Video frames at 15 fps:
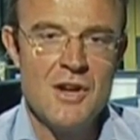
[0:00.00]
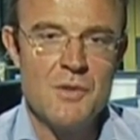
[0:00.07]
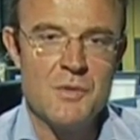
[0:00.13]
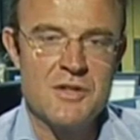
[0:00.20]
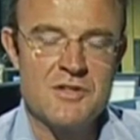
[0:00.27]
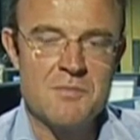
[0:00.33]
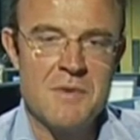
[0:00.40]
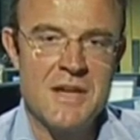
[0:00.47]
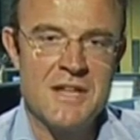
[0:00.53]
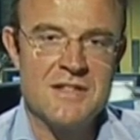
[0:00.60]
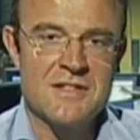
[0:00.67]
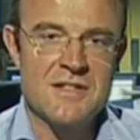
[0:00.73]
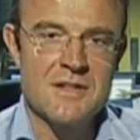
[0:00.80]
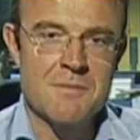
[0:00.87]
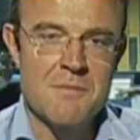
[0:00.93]
which means
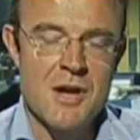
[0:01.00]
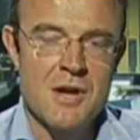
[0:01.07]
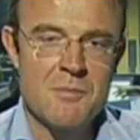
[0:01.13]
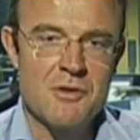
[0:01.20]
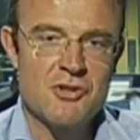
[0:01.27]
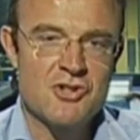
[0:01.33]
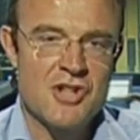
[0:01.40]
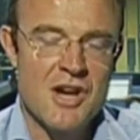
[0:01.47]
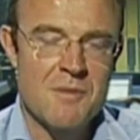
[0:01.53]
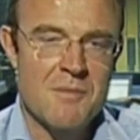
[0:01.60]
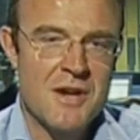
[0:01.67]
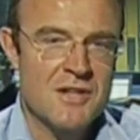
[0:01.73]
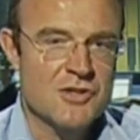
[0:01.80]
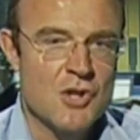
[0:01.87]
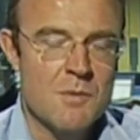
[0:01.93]
at the moment,
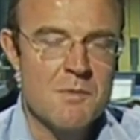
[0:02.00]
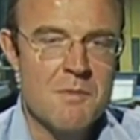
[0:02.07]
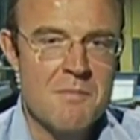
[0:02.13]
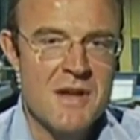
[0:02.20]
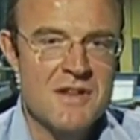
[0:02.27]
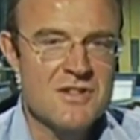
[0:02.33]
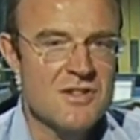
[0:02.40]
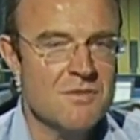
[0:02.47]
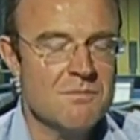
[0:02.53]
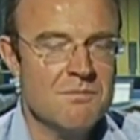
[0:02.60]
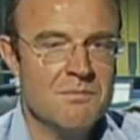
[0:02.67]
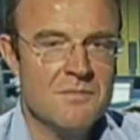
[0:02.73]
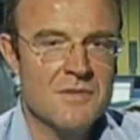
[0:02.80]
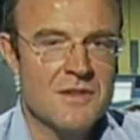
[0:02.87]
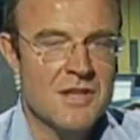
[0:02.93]
Xiaomi's got momentum,
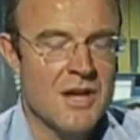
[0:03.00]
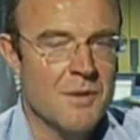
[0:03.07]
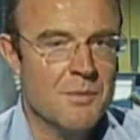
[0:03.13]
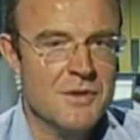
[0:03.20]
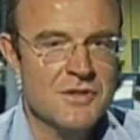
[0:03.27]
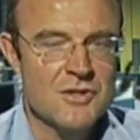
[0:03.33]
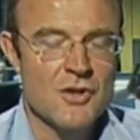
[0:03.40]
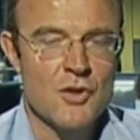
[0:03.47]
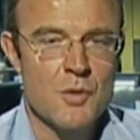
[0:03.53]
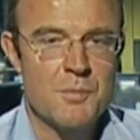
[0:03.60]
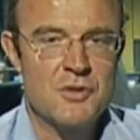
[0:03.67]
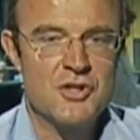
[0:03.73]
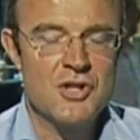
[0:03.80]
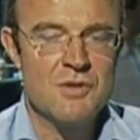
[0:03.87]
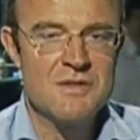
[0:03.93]
the company's got
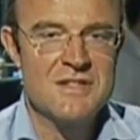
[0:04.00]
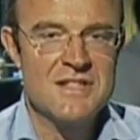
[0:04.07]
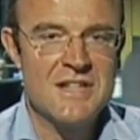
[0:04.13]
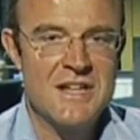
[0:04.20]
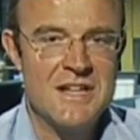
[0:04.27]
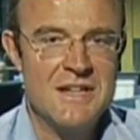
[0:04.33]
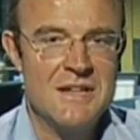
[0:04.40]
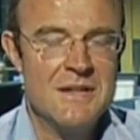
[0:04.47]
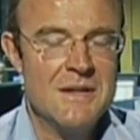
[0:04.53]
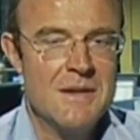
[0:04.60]
opportunity,